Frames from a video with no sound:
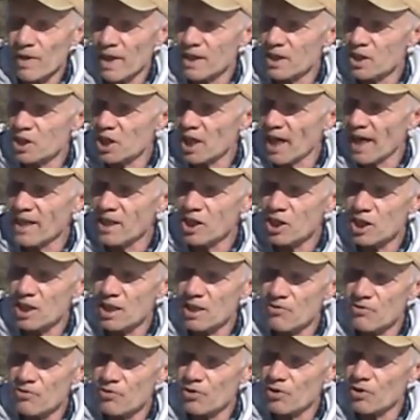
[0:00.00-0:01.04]
I changed
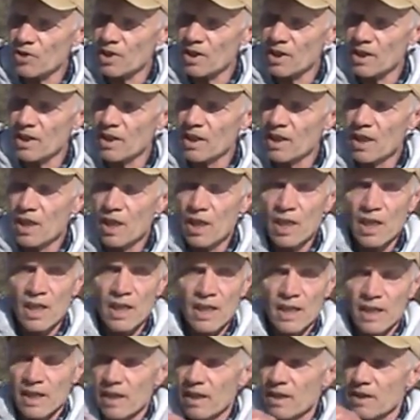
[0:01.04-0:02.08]
it for
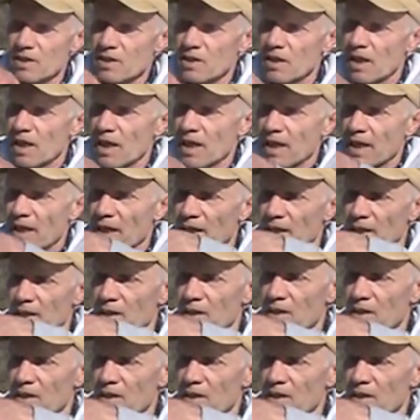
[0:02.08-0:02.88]
a